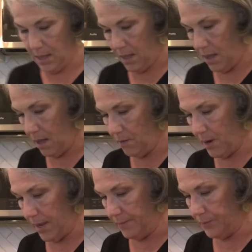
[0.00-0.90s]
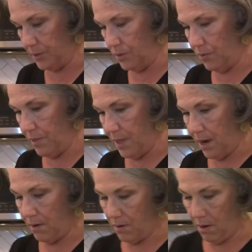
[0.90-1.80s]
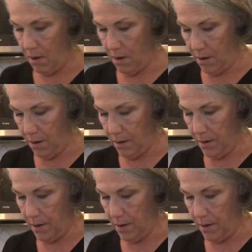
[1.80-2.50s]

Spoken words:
All right, so there are